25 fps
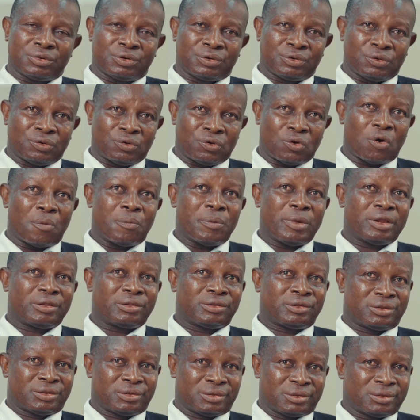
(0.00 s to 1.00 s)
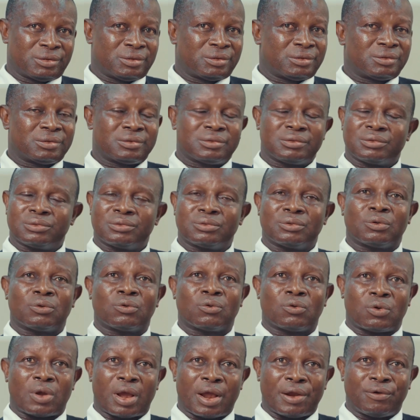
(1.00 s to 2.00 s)
The government is not
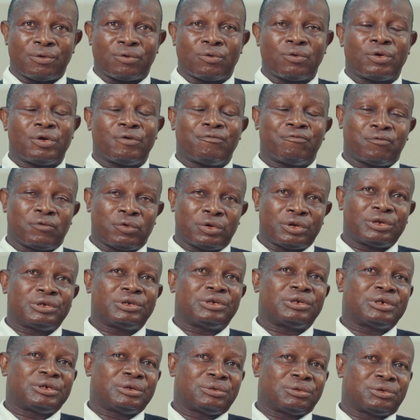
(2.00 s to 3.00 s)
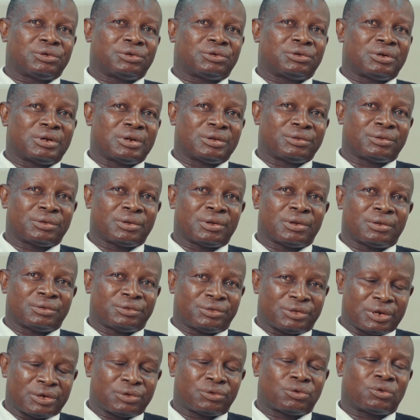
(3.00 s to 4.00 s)
adequately funding the educational
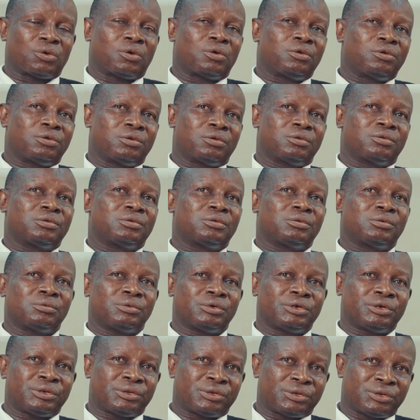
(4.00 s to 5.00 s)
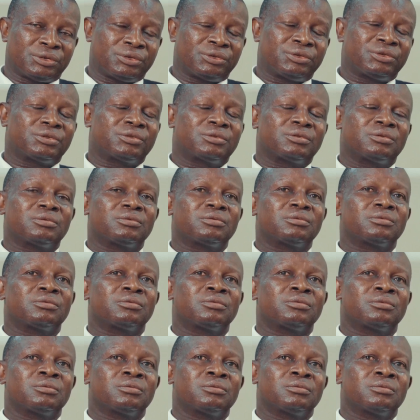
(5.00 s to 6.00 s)
sector the way it is.
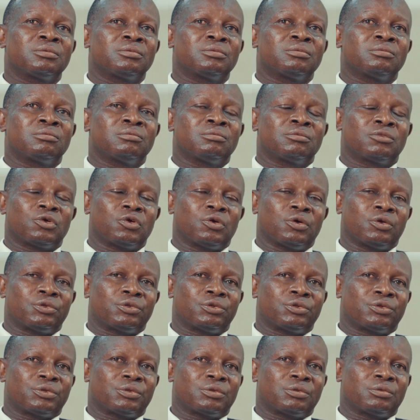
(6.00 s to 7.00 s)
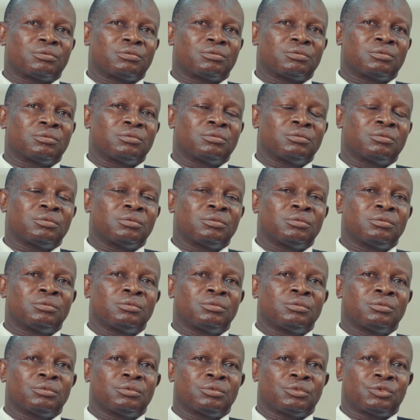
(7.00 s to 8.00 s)
Because
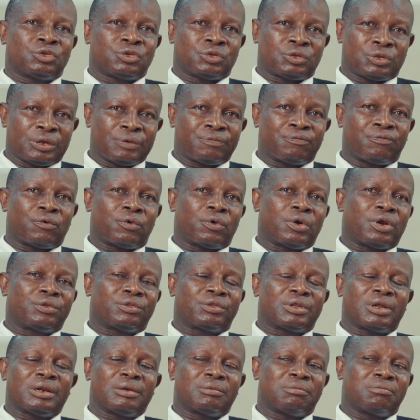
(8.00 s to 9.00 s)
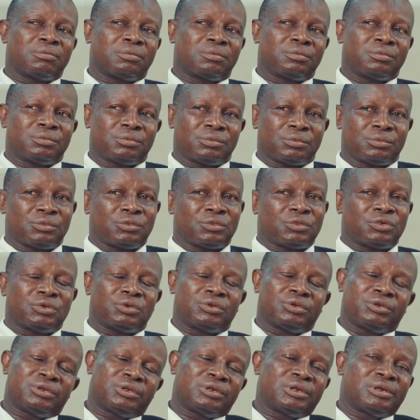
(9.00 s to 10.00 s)
take, for example,
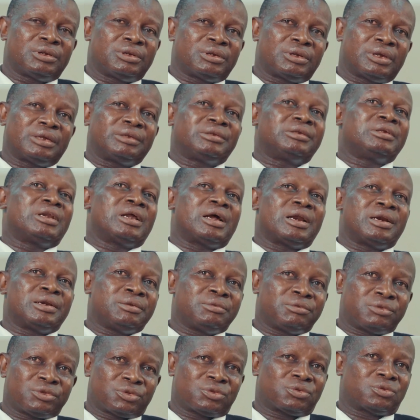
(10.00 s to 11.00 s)
the engineering